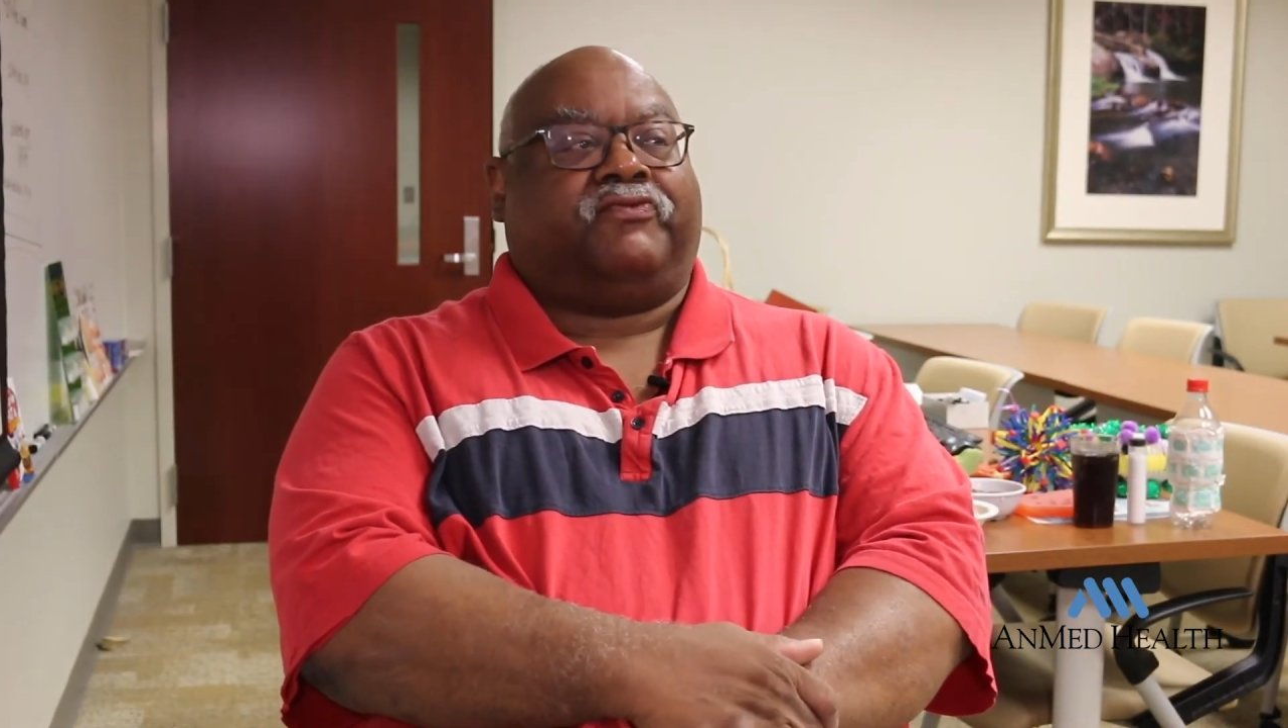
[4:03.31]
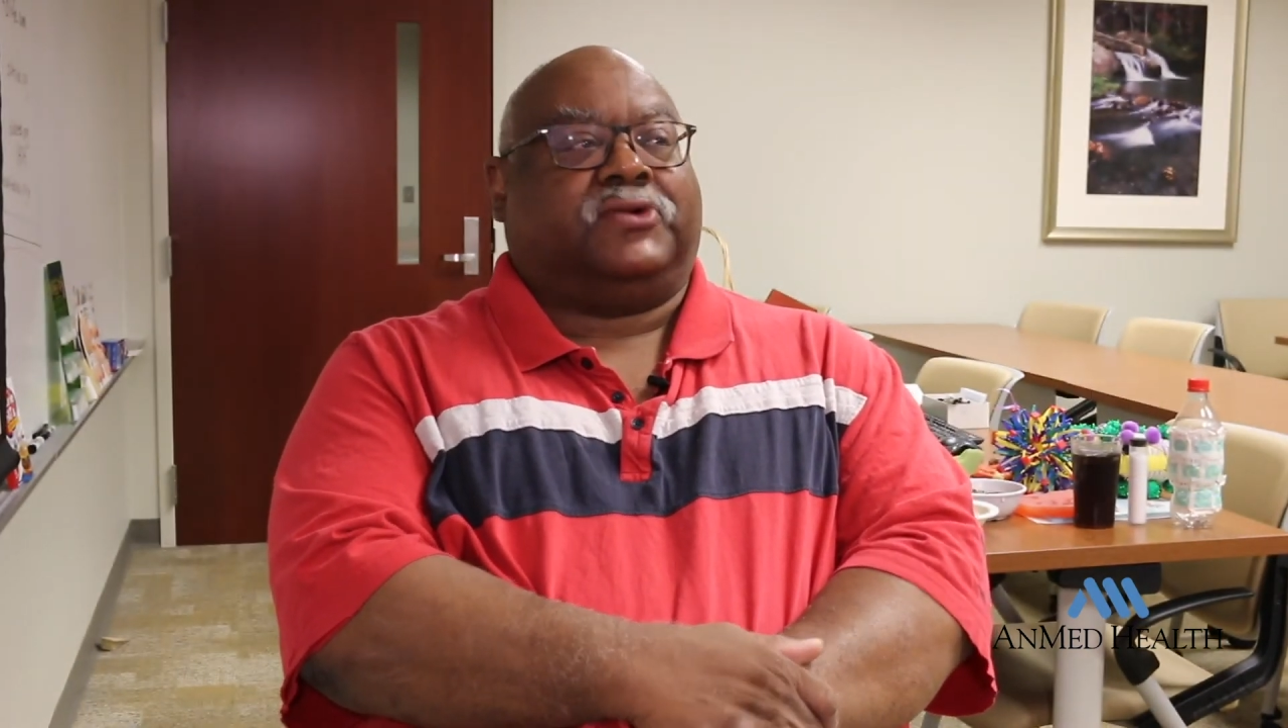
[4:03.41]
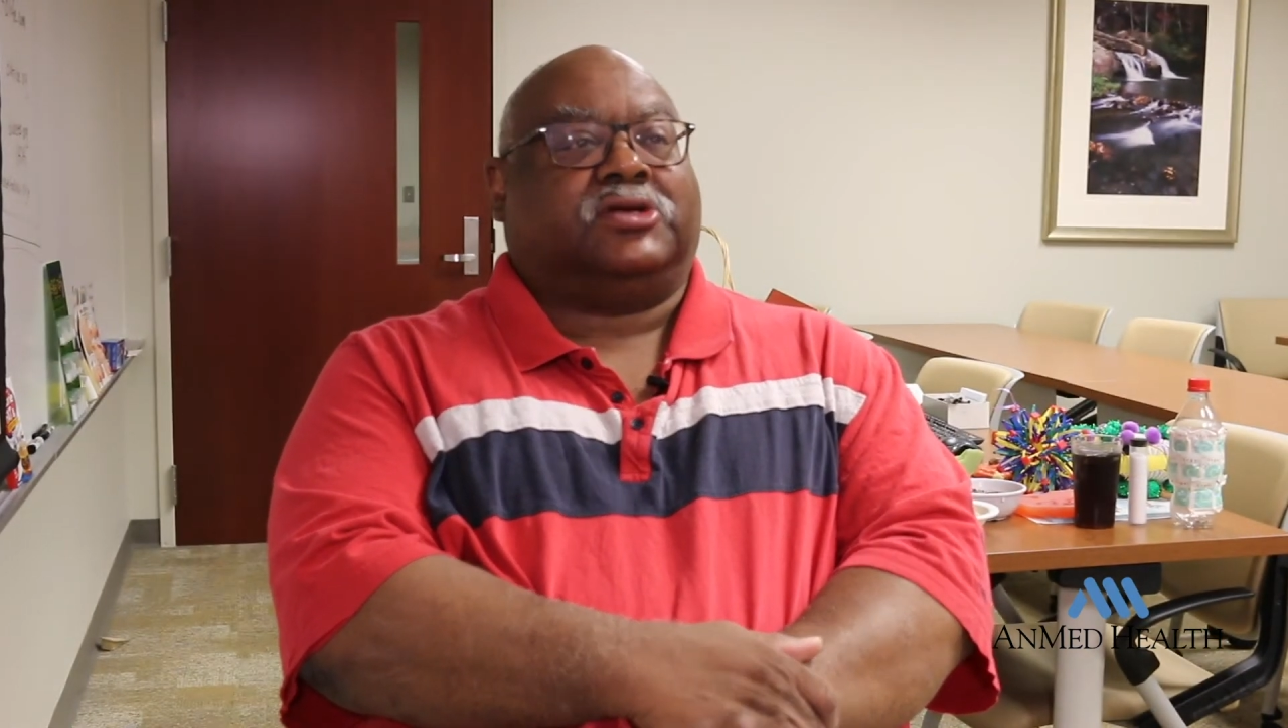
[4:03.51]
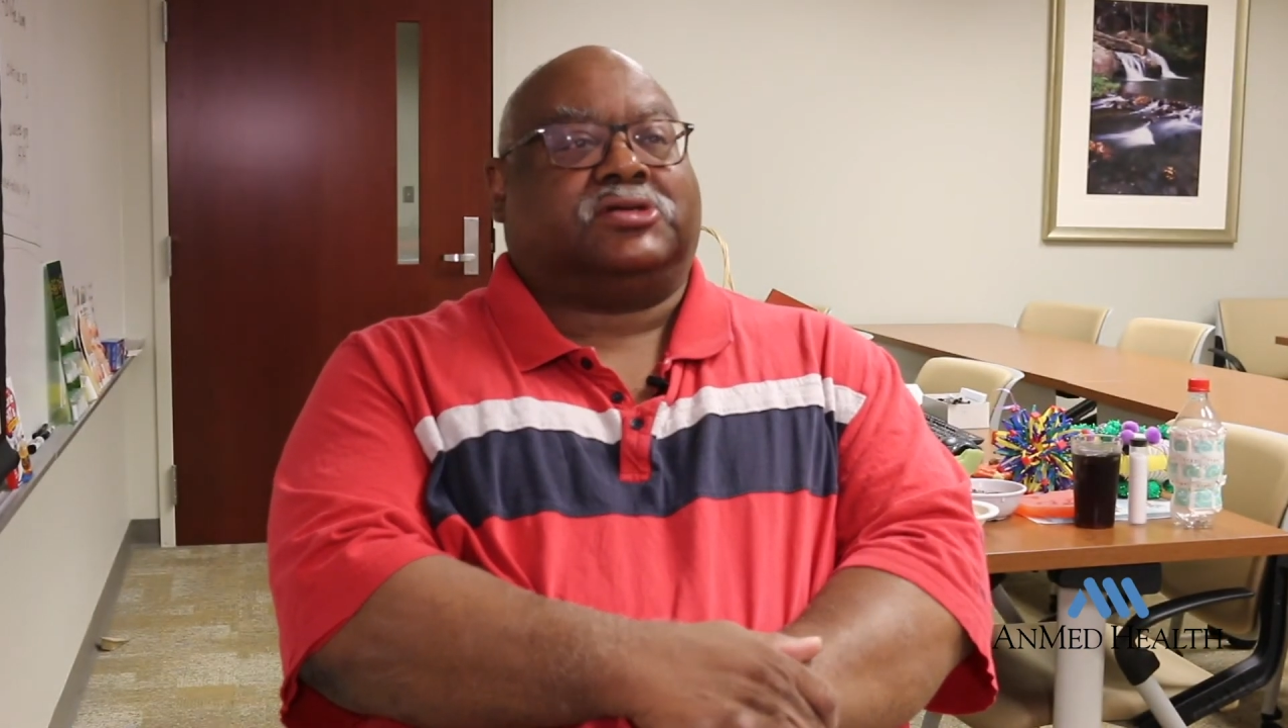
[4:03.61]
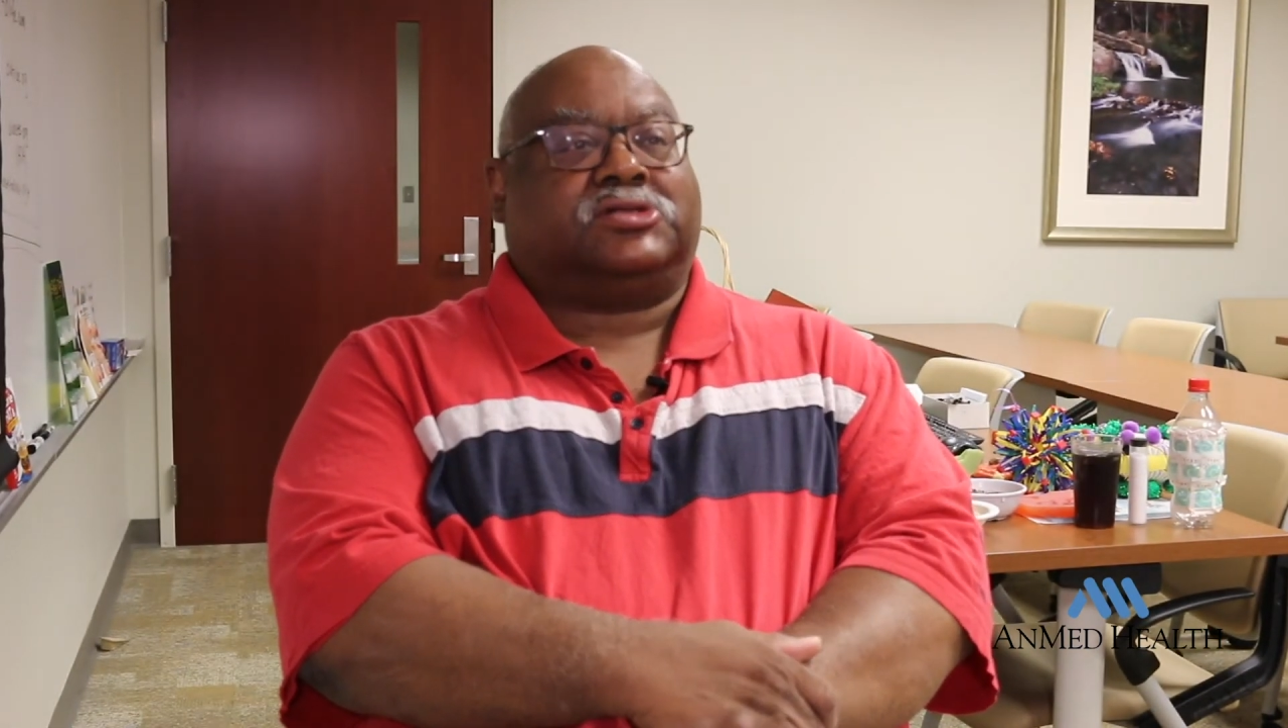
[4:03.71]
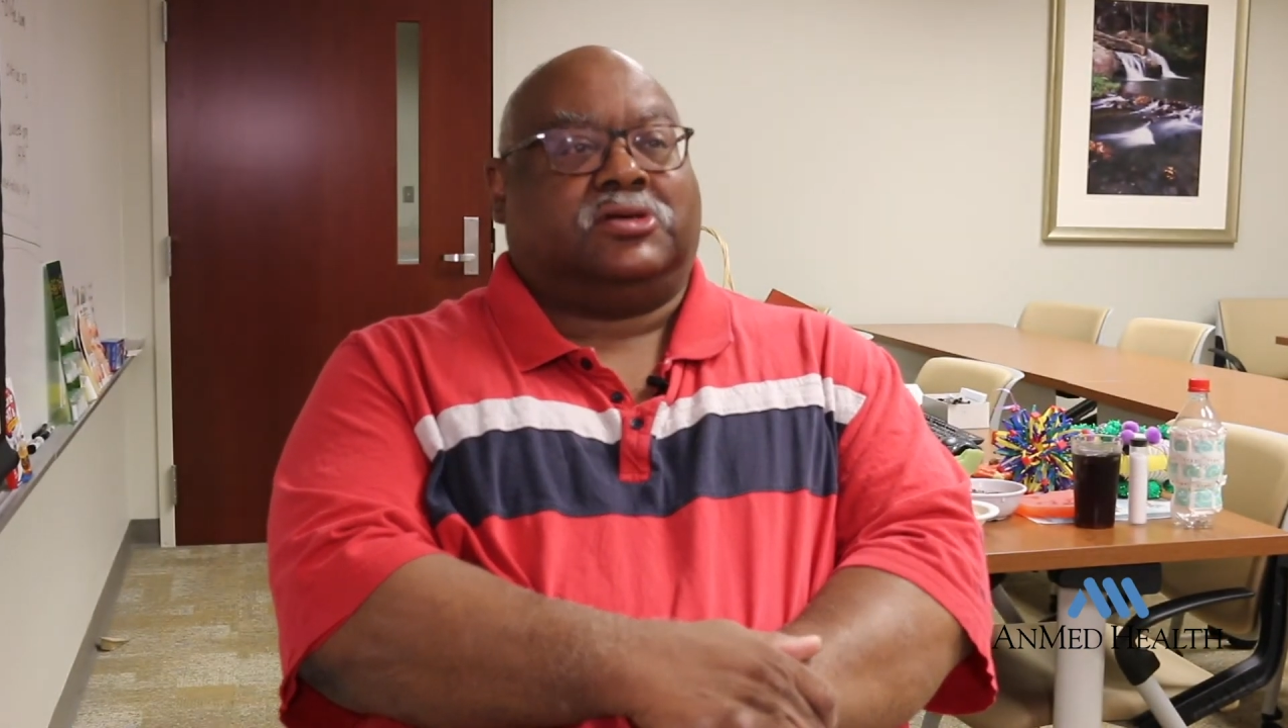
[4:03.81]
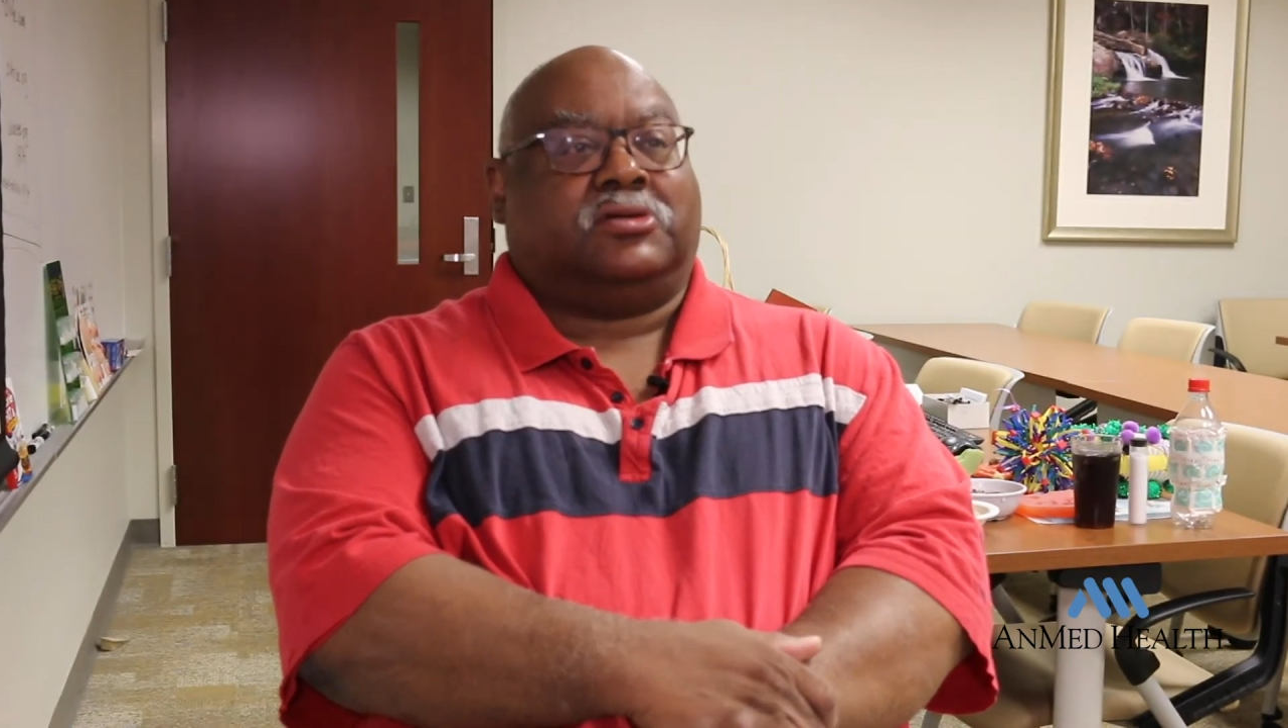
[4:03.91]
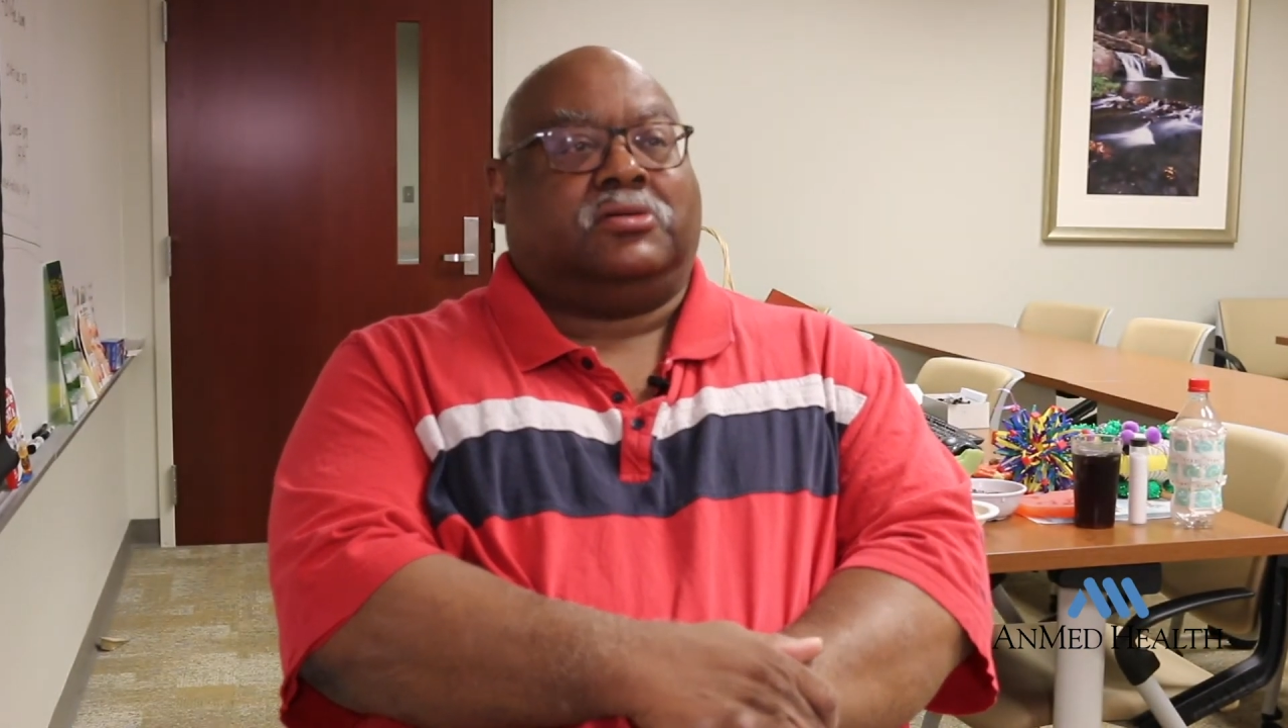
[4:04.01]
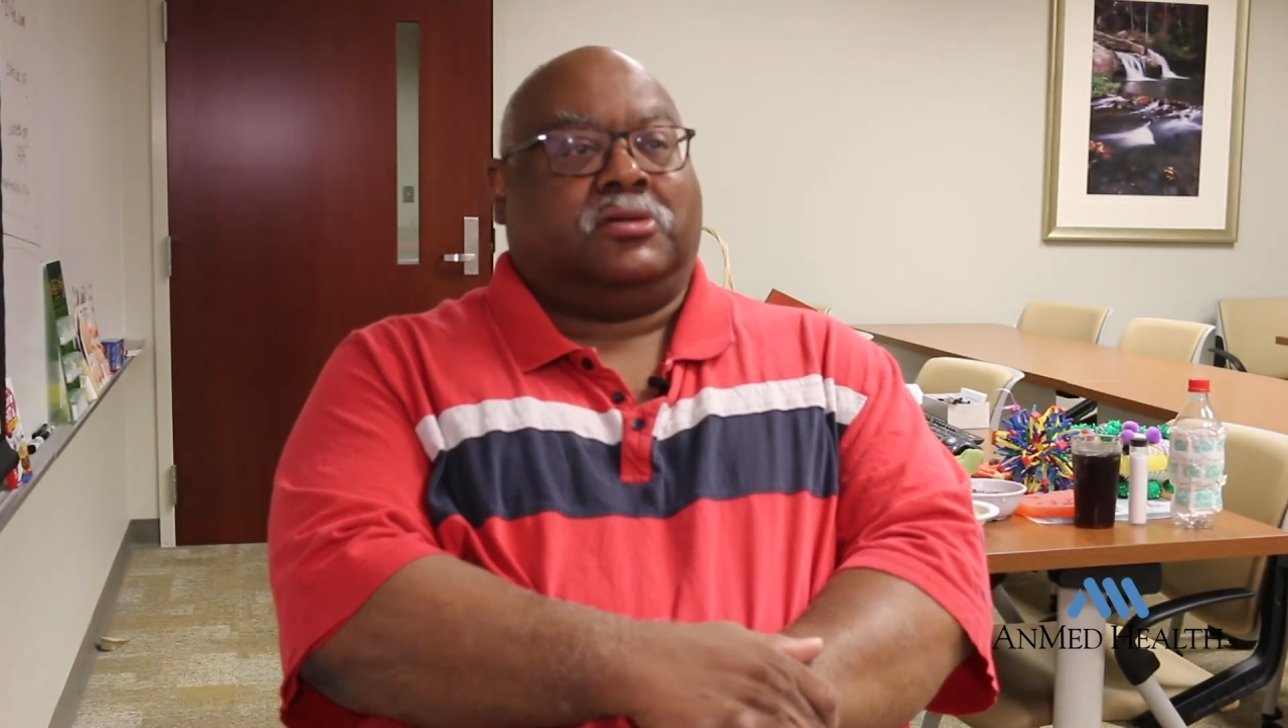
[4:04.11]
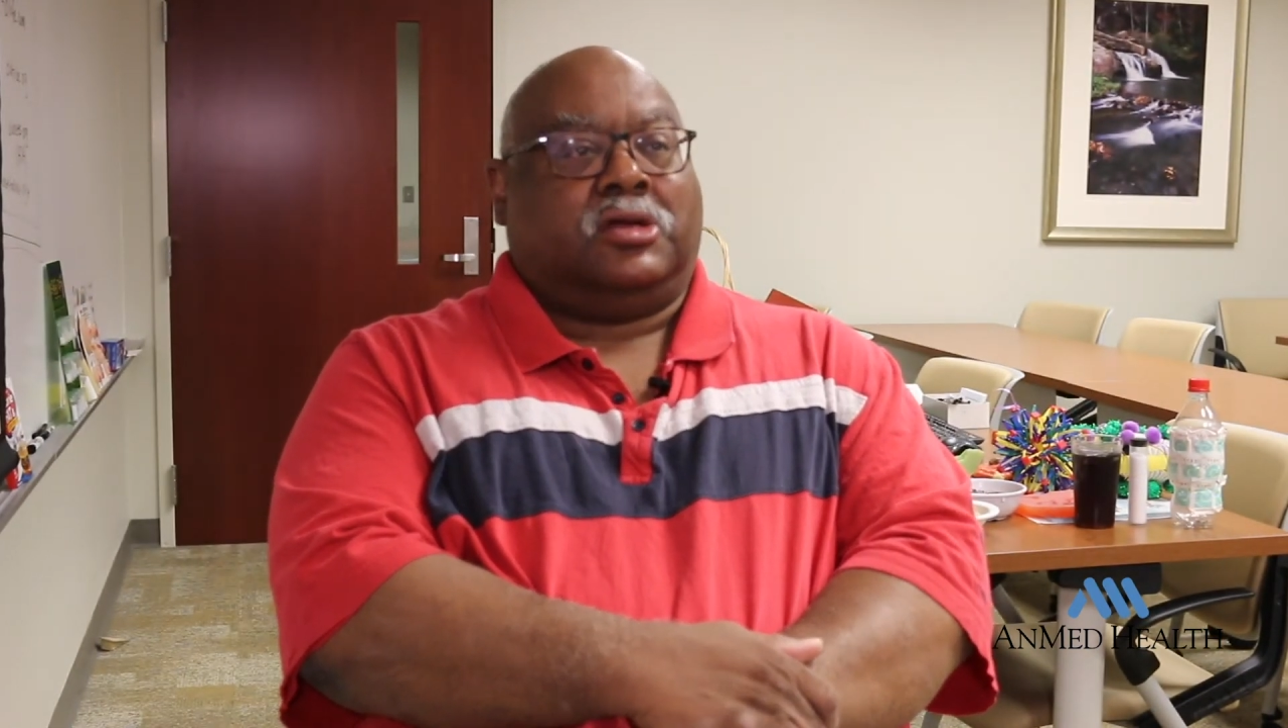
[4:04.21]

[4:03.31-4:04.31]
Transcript: friends to